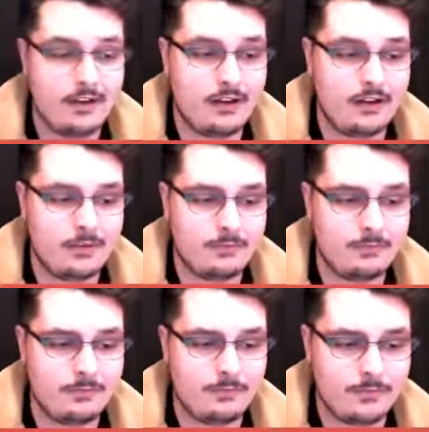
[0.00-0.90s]

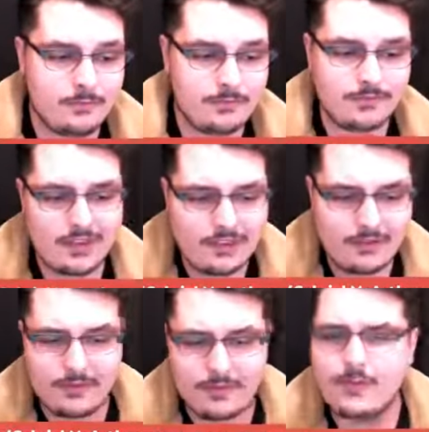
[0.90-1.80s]

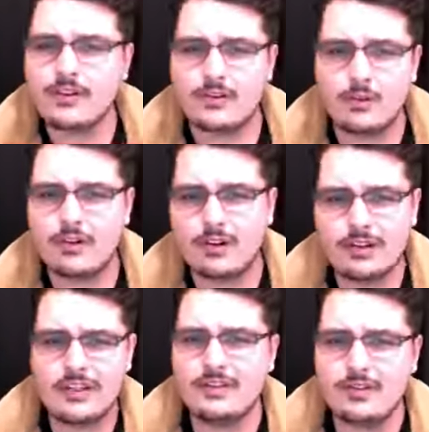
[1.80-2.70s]
the First Order in
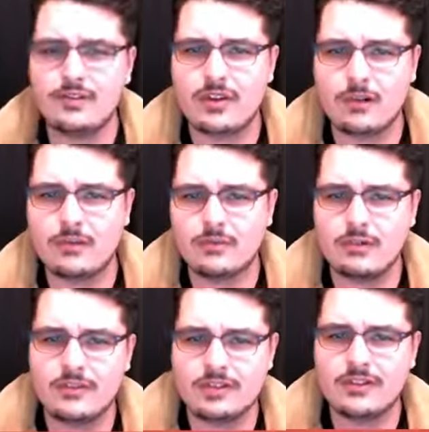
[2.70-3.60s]
these new Star Wars
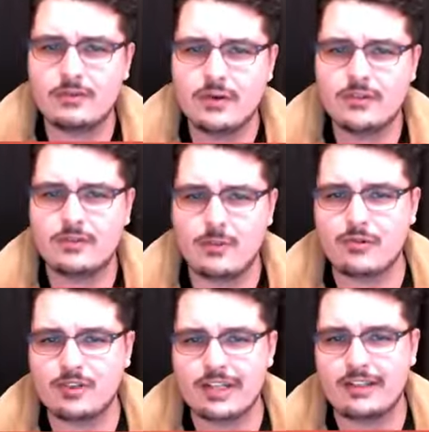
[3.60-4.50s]
movies is supposed to
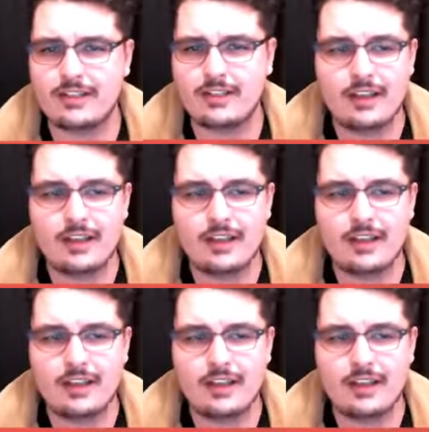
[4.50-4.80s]
represent